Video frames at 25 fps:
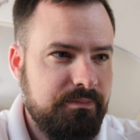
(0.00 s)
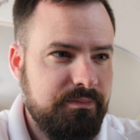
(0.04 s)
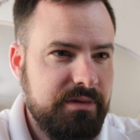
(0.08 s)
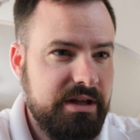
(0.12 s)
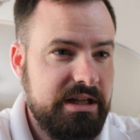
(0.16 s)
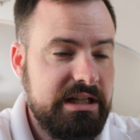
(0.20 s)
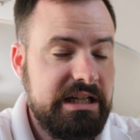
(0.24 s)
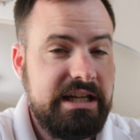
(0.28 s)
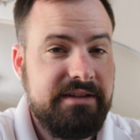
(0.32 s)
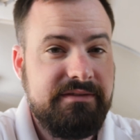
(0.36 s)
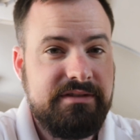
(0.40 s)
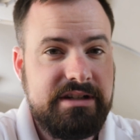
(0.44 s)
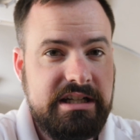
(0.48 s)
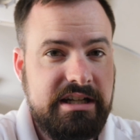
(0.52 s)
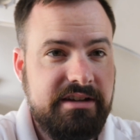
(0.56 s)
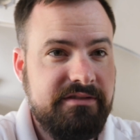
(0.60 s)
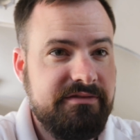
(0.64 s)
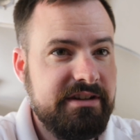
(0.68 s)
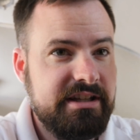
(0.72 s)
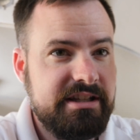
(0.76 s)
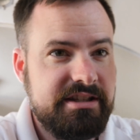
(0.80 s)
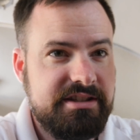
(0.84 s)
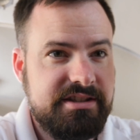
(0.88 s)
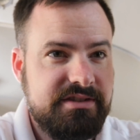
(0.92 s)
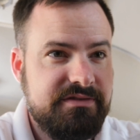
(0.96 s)
And even if
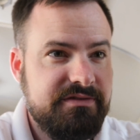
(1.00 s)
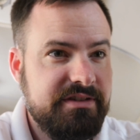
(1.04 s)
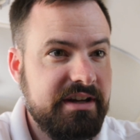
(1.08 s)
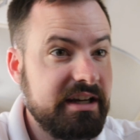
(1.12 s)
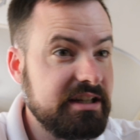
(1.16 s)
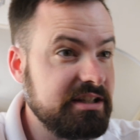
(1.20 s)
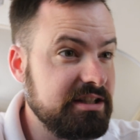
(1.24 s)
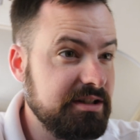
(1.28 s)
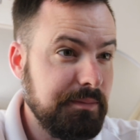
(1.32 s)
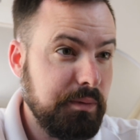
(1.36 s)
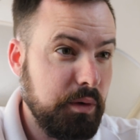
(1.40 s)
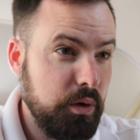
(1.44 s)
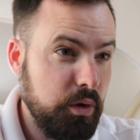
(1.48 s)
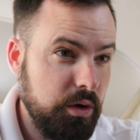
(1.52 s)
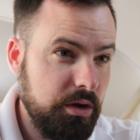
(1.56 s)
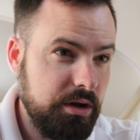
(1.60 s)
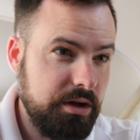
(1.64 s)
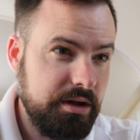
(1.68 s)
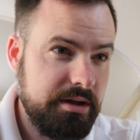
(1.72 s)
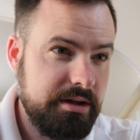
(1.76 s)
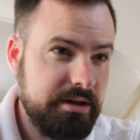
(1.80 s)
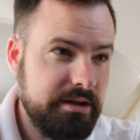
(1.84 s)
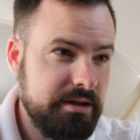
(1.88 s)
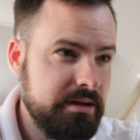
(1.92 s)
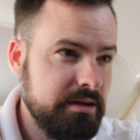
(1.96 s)
it's fixable,
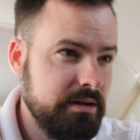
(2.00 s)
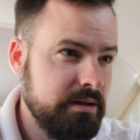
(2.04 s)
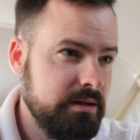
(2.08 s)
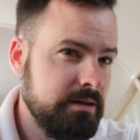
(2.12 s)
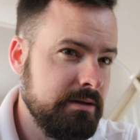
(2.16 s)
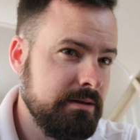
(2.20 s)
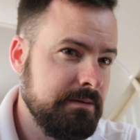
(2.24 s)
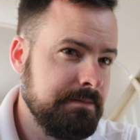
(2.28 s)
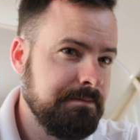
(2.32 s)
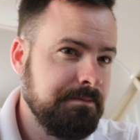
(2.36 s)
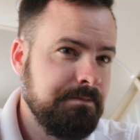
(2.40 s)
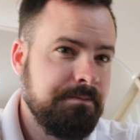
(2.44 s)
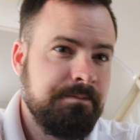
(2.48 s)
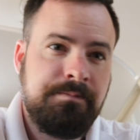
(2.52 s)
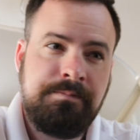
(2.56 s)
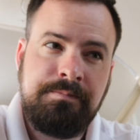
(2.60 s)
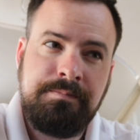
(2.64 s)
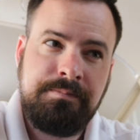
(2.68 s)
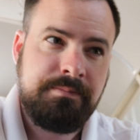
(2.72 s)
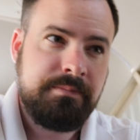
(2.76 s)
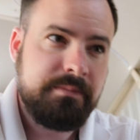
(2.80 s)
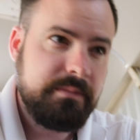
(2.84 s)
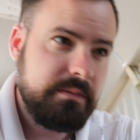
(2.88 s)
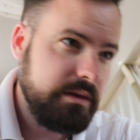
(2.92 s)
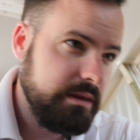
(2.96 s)

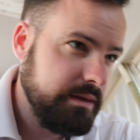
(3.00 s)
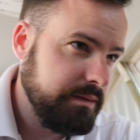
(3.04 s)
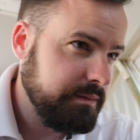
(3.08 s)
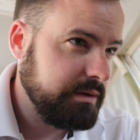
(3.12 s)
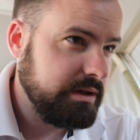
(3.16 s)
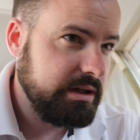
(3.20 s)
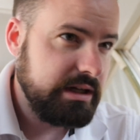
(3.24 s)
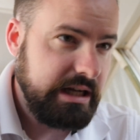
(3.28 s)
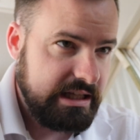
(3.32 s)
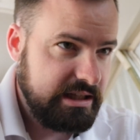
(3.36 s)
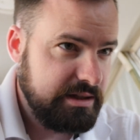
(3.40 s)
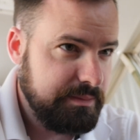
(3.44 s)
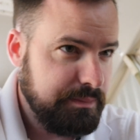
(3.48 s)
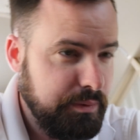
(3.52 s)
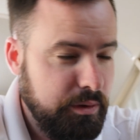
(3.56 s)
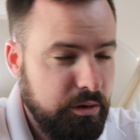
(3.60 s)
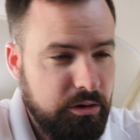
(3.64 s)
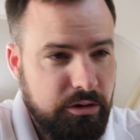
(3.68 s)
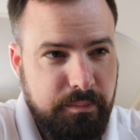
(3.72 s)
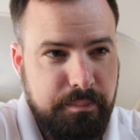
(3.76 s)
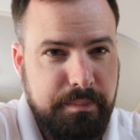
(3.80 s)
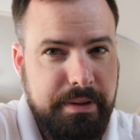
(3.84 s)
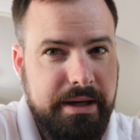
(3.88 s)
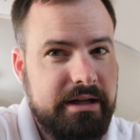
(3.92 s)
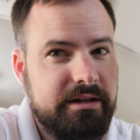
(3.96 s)
you're gonna have to pull
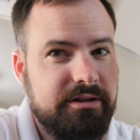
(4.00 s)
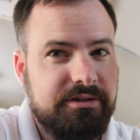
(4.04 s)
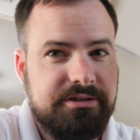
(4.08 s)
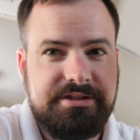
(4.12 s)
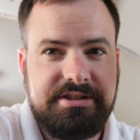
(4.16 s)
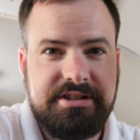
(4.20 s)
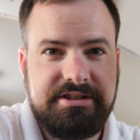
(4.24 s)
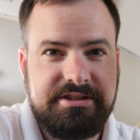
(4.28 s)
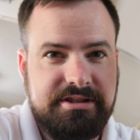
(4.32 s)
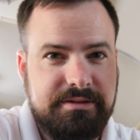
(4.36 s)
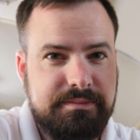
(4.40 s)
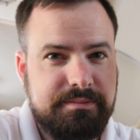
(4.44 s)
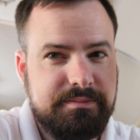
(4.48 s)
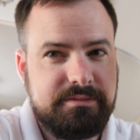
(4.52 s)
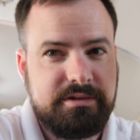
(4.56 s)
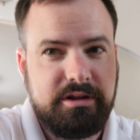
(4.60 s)
the pedal system,